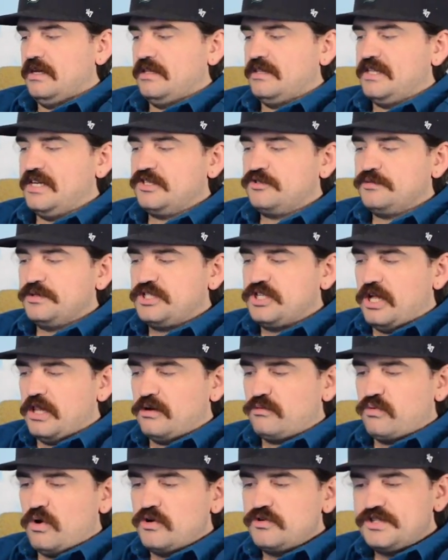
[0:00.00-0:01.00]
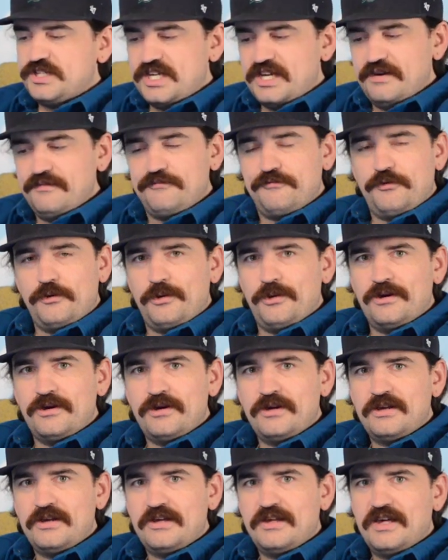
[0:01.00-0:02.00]
That's what y'all are roasting him for?
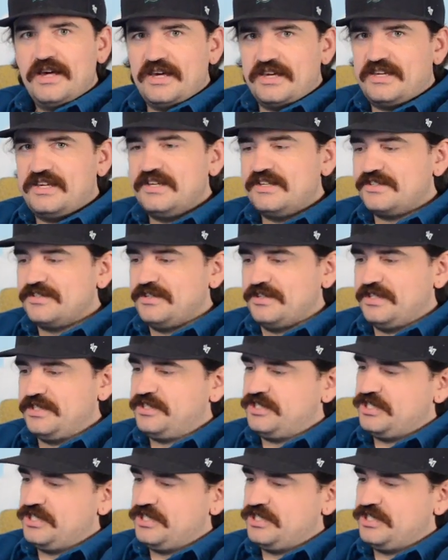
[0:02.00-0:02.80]
A kiss on the